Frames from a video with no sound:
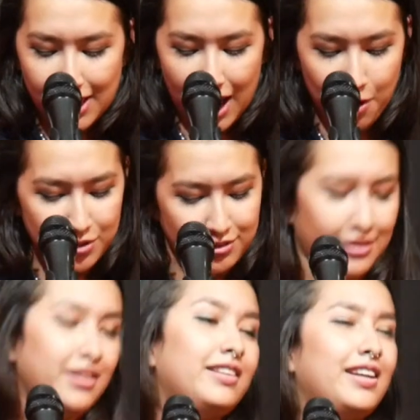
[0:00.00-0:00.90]
I was in
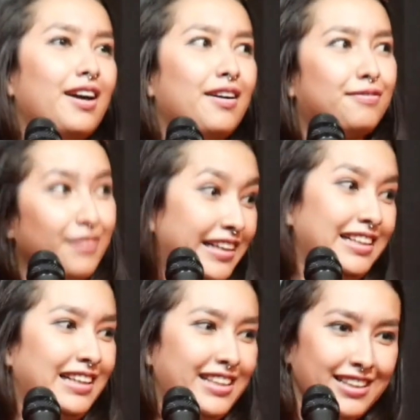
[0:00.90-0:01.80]
India,
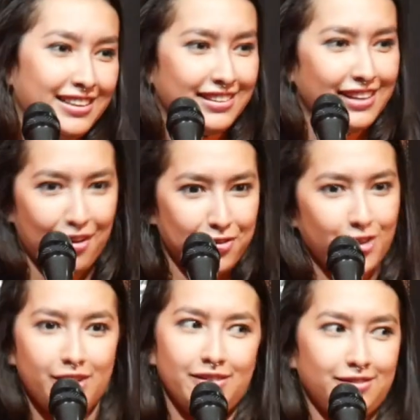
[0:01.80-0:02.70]
finally,
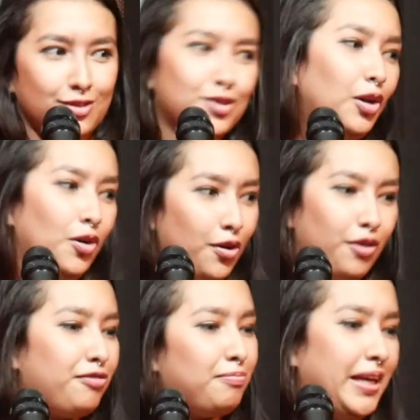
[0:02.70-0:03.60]
after so long
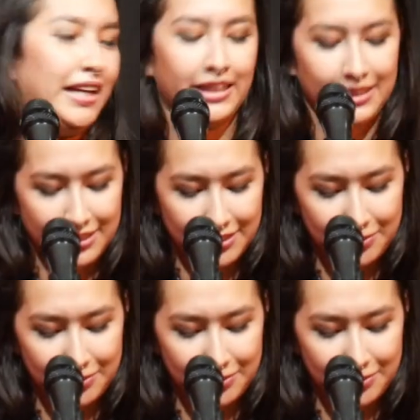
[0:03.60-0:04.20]
of planning.